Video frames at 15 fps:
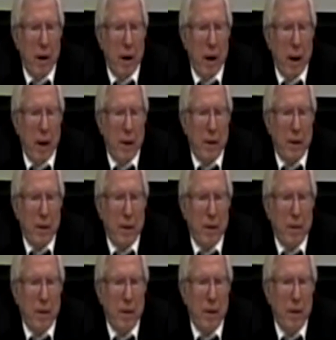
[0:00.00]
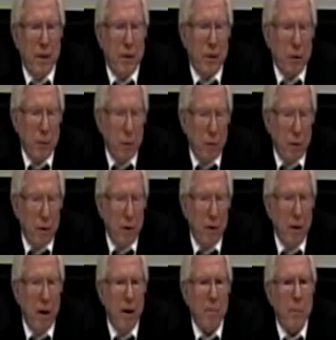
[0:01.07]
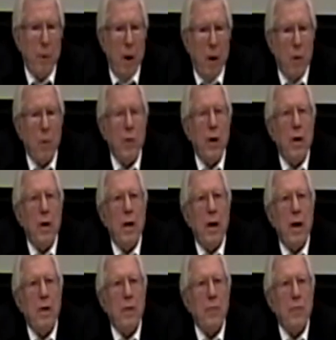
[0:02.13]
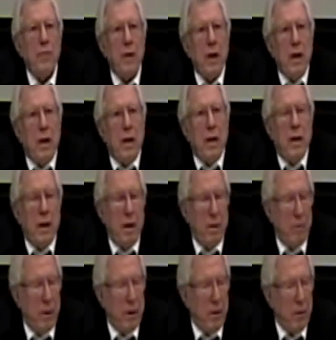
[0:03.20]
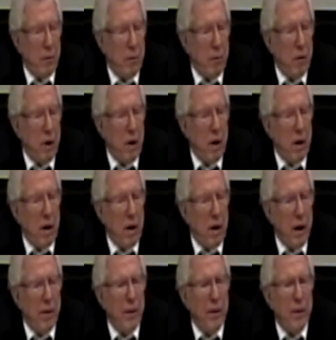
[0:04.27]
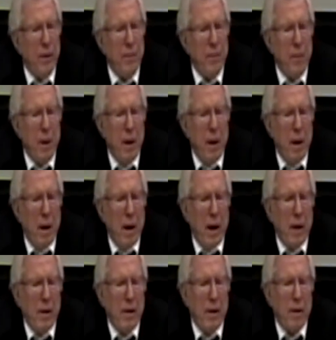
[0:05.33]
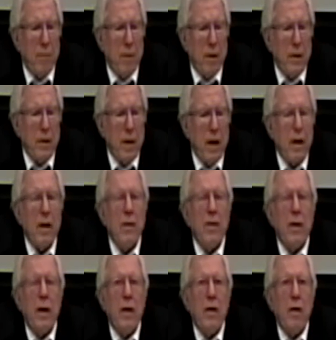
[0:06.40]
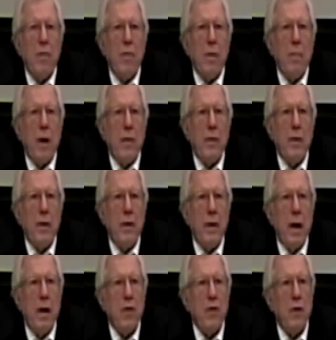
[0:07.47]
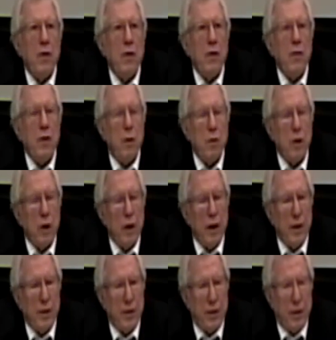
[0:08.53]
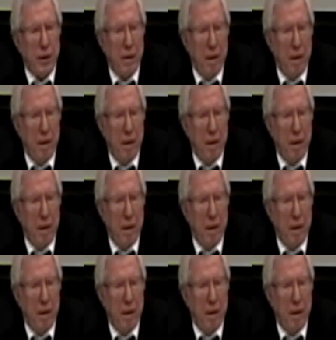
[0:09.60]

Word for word: And uh, the Jew uh, owner had to flee. He went to London, and it was taken then over by the National Socialists.